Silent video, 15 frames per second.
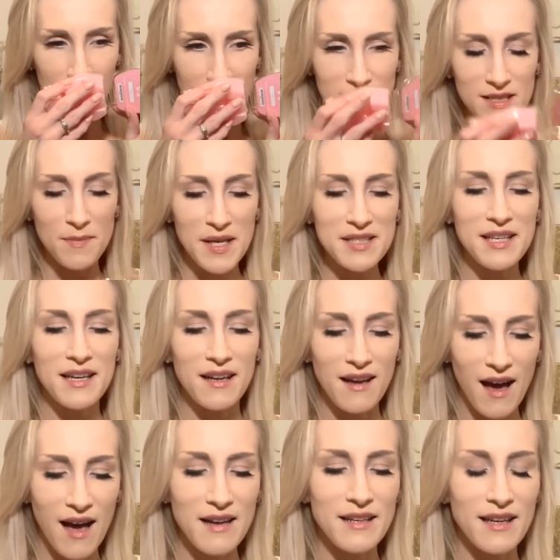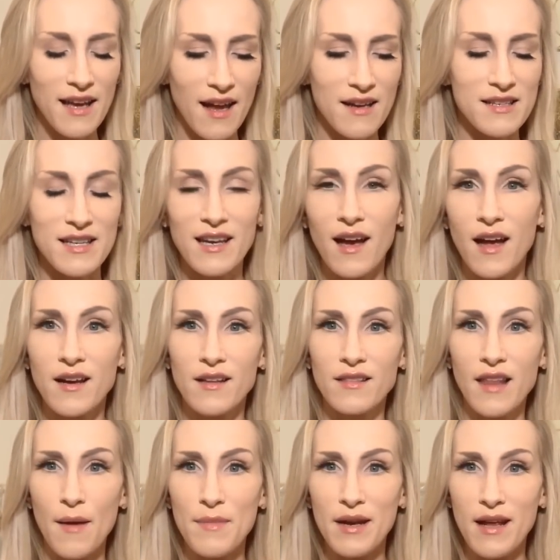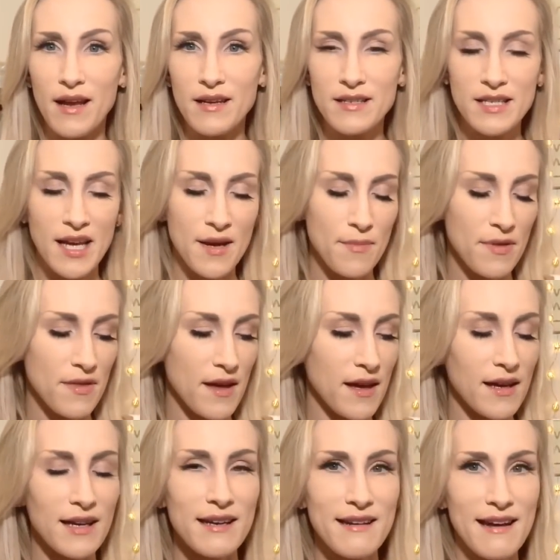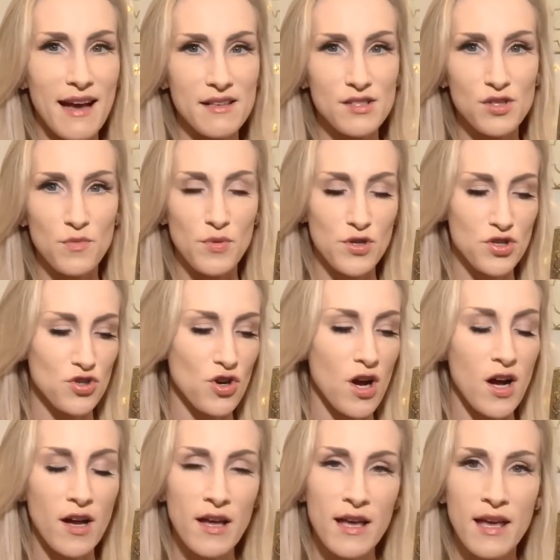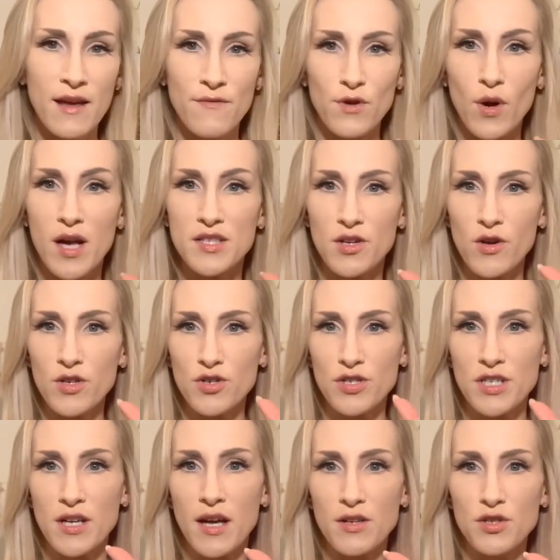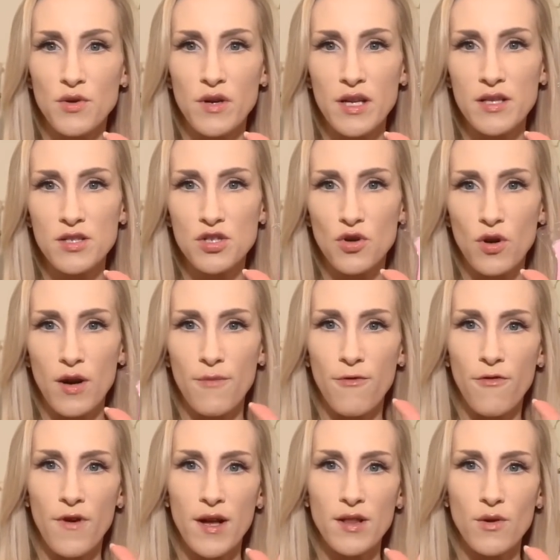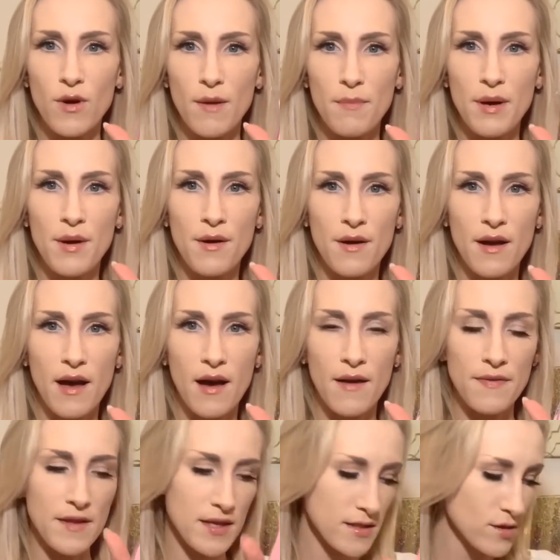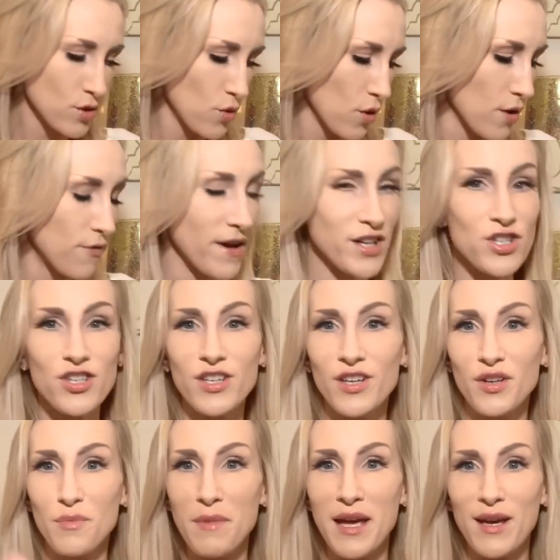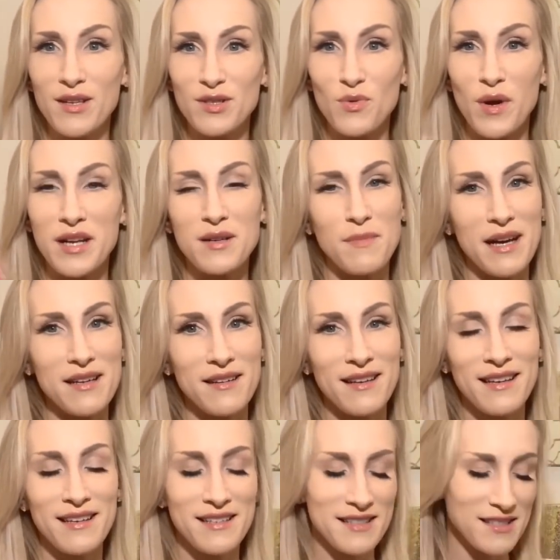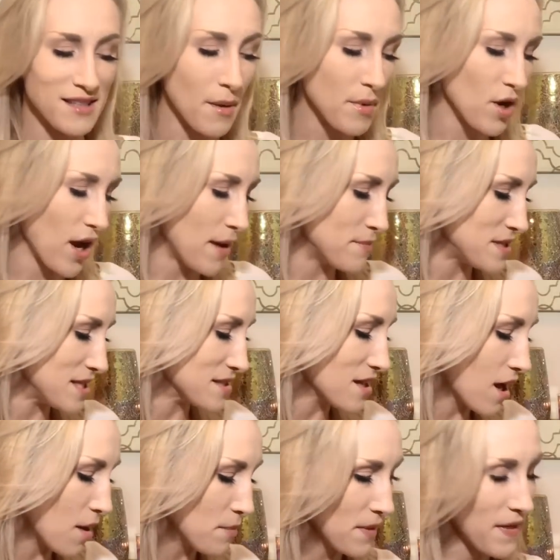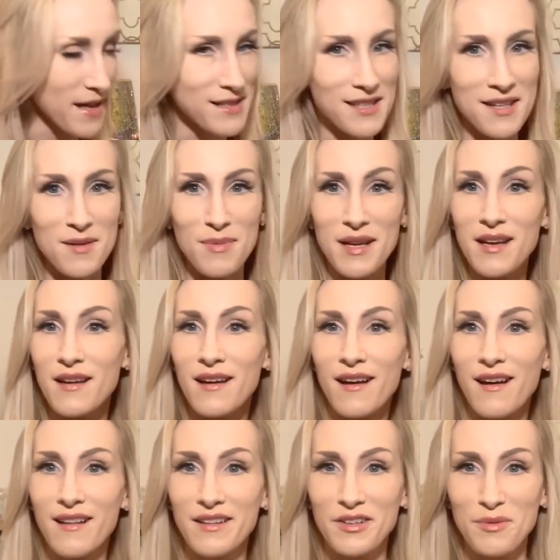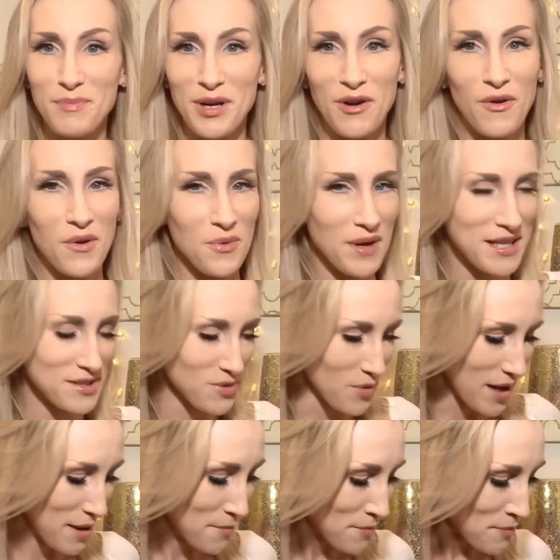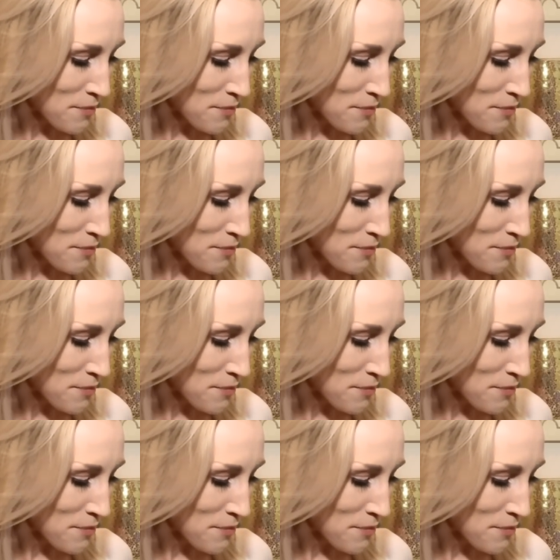It smells like a cotton candy kind of lemonade type thing, not super strong. If you guys are interested, I'll do an Instagram follow-up on this, or eventually it'll make its way into my summer empties haul, but that's gonna be a little bit a ways away.